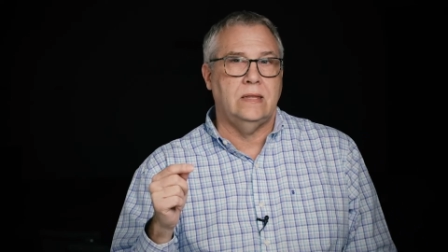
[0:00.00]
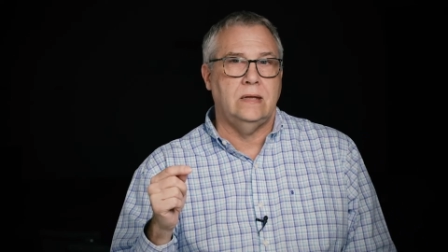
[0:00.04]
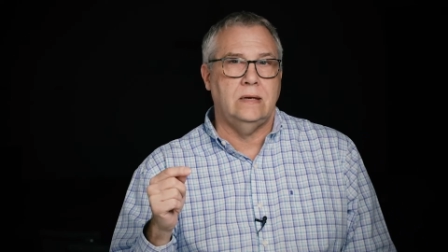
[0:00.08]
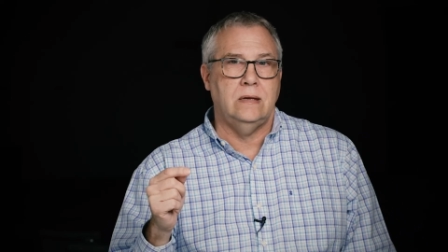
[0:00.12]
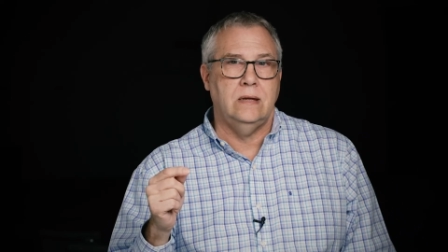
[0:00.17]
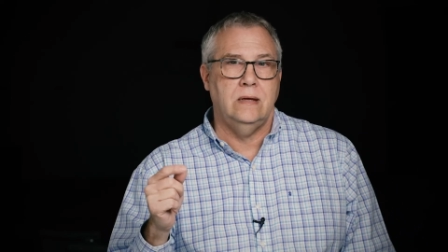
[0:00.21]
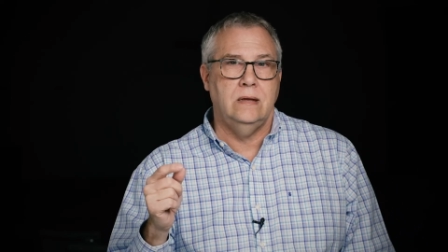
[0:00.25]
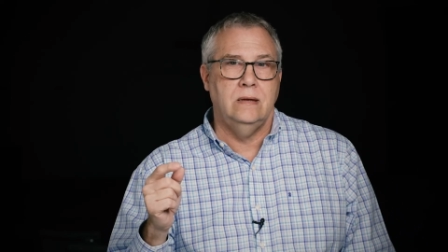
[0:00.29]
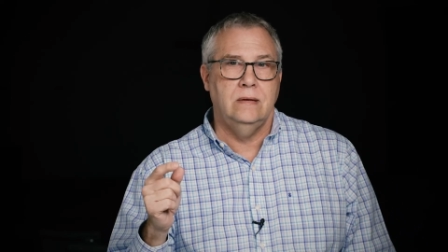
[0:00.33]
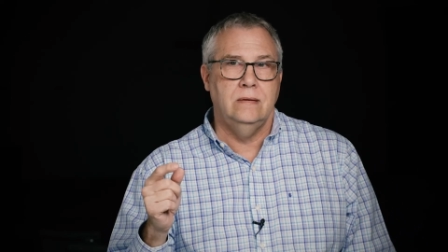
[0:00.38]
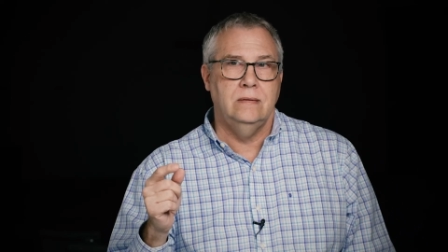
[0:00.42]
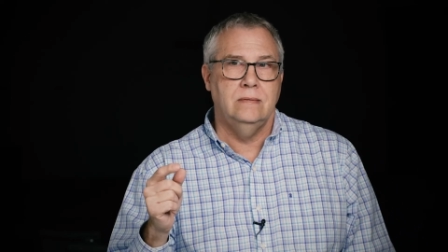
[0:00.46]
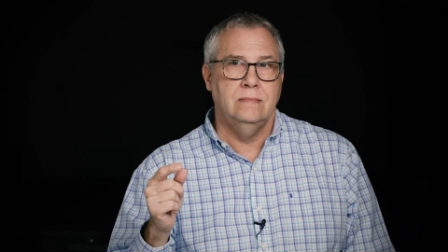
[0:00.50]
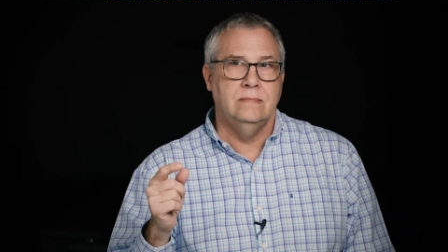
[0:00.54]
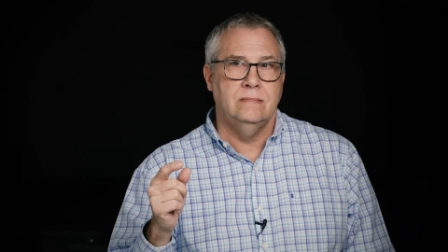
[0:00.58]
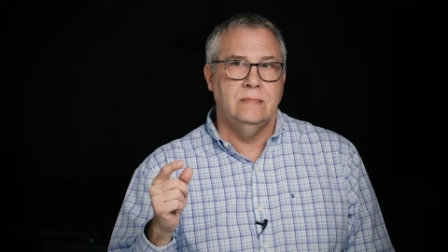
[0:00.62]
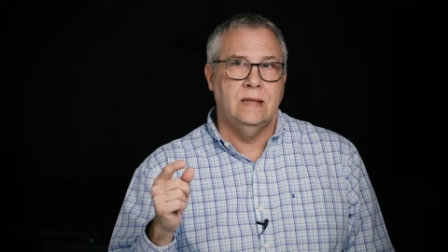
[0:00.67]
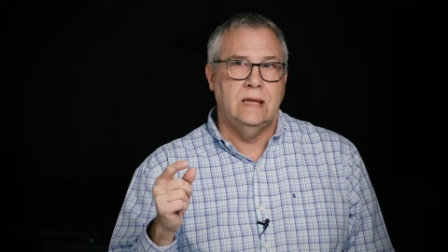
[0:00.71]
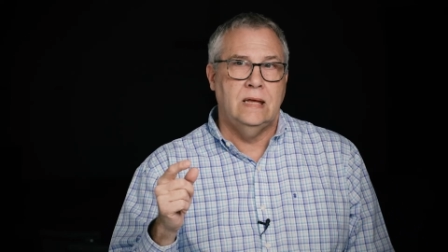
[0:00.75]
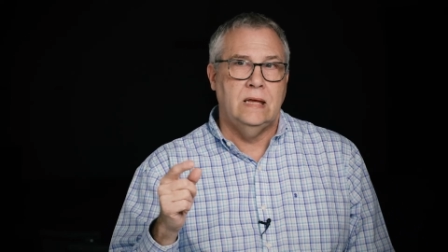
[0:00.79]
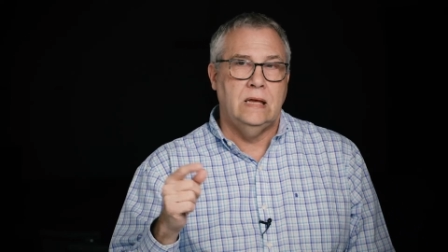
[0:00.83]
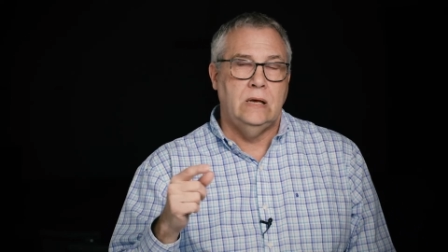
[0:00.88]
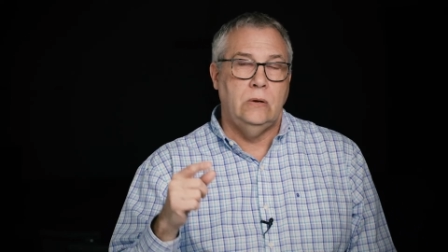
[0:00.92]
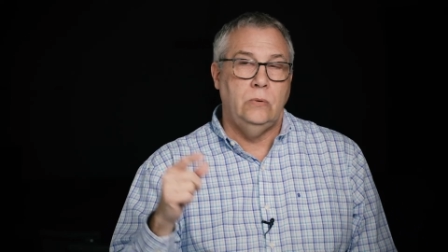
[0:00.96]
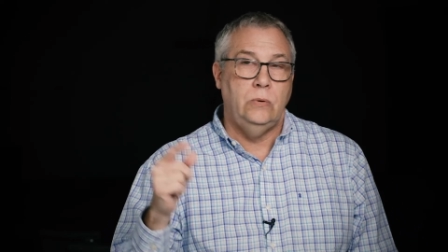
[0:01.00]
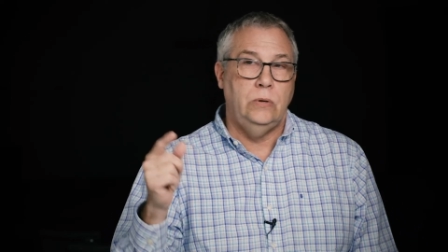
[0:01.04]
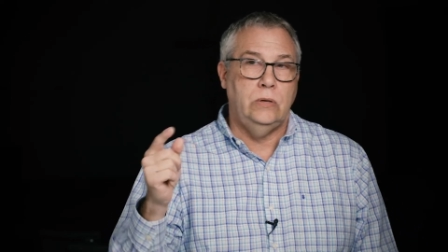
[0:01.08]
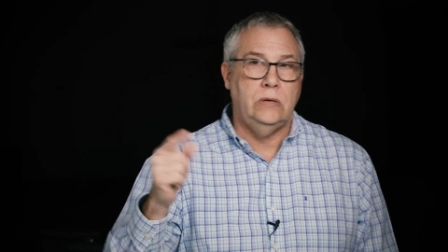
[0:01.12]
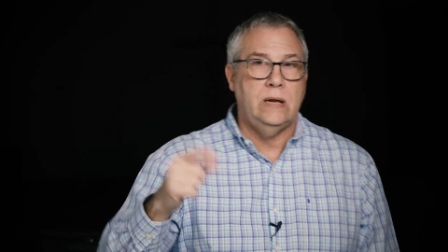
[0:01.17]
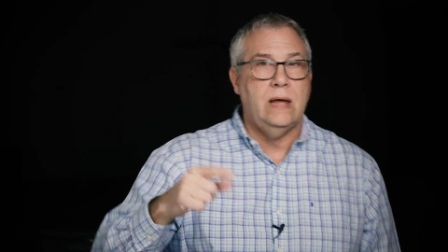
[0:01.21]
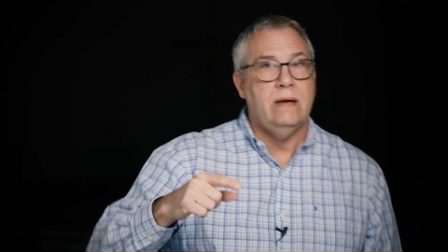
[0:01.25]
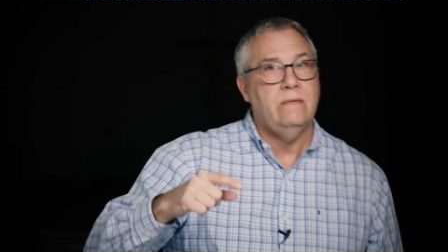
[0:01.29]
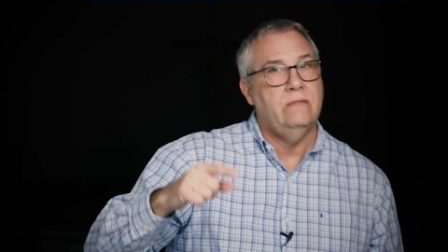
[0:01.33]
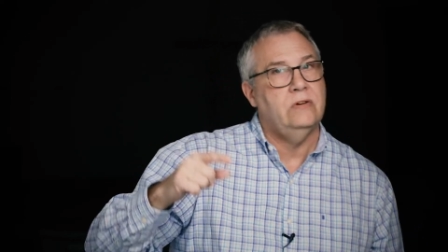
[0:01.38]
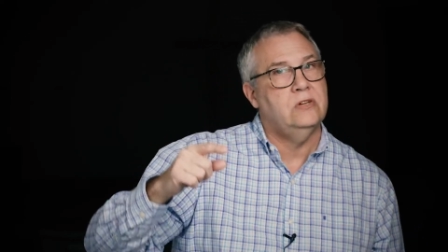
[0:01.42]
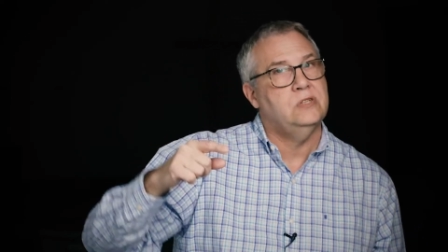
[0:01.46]
that we
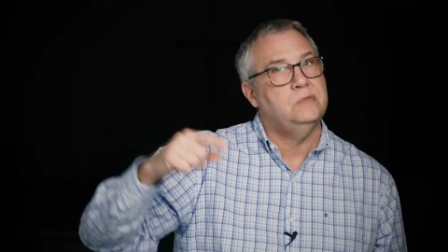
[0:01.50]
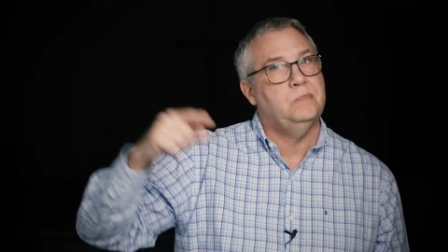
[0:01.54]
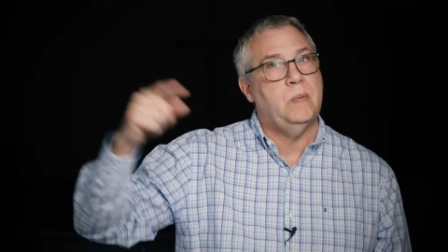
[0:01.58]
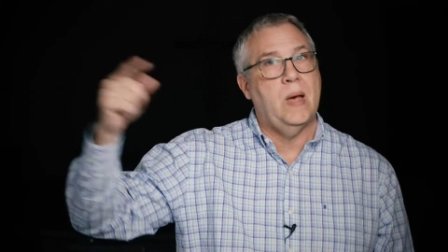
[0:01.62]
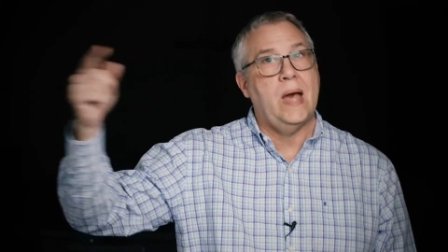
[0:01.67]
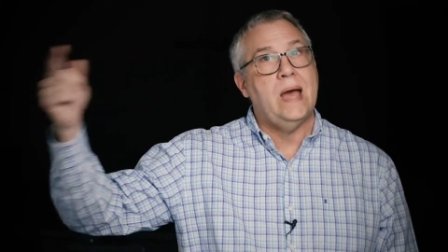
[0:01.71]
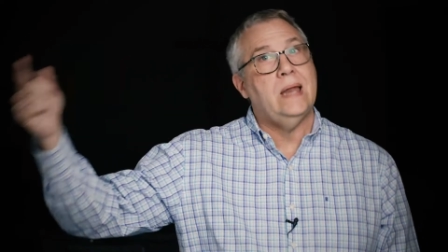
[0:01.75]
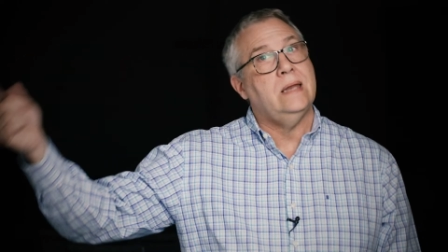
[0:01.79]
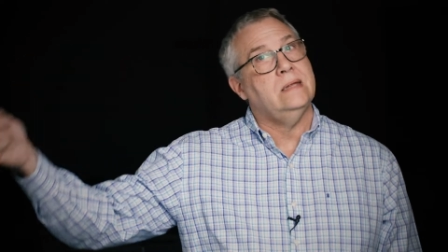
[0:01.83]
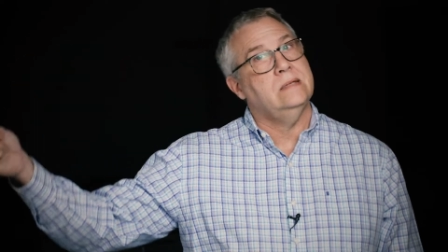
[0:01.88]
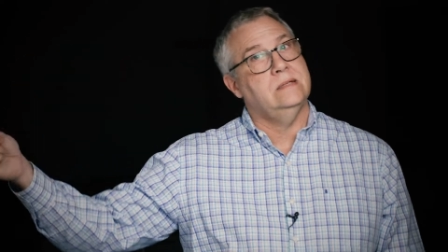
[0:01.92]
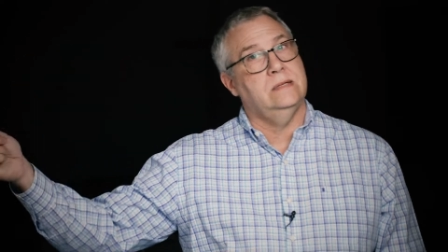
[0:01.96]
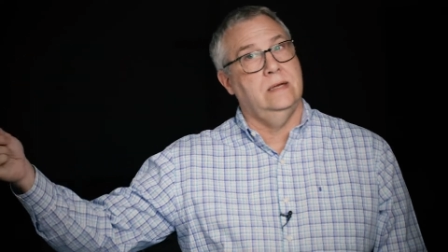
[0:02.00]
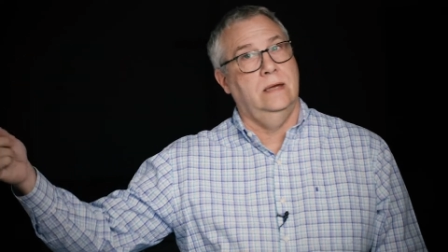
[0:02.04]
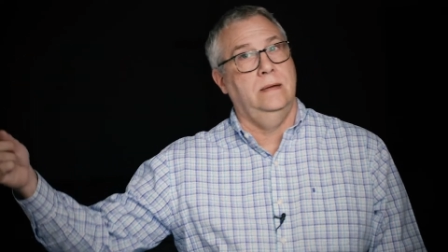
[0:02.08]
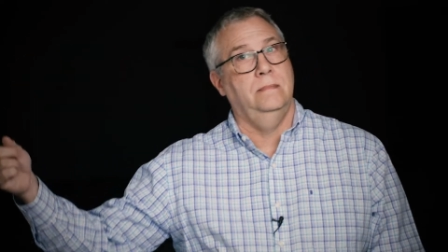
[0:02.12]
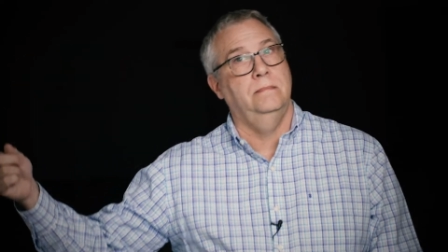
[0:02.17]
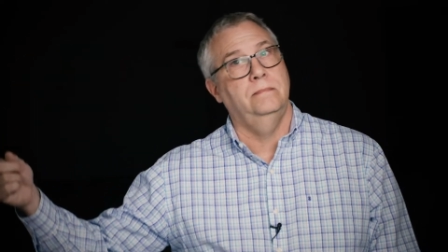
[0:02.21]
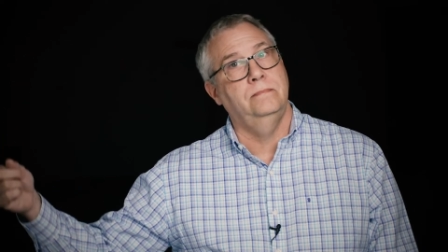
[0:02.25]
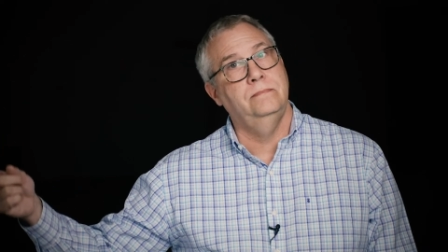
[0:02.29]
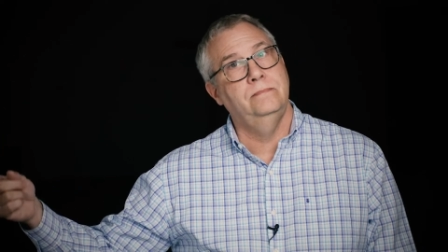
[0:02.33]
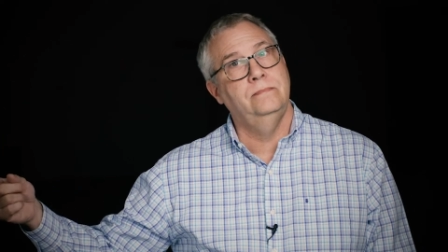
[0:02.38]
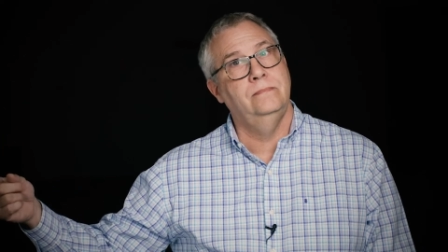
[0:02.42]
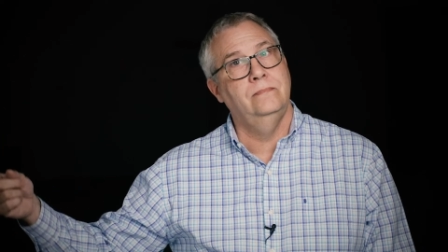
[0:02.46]
don't have it as bad as him.